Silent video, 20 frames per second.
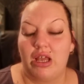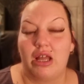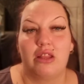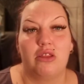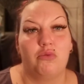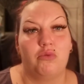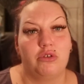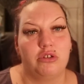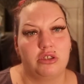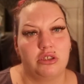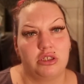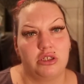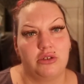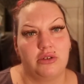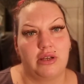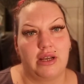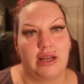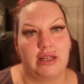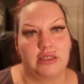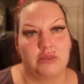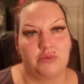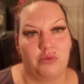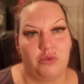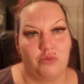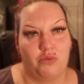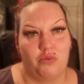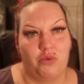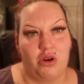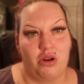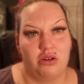And there was two cats,
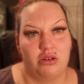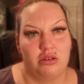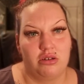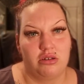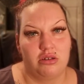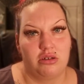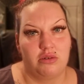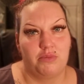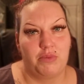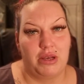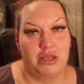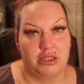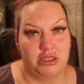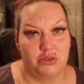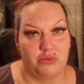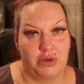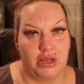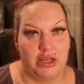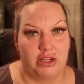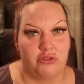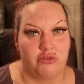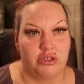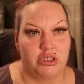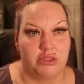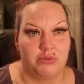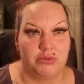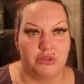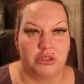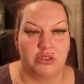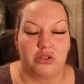but one passed away at
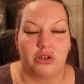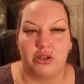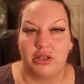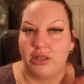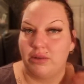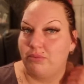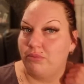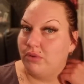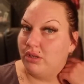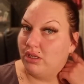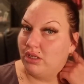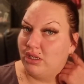Christmas time.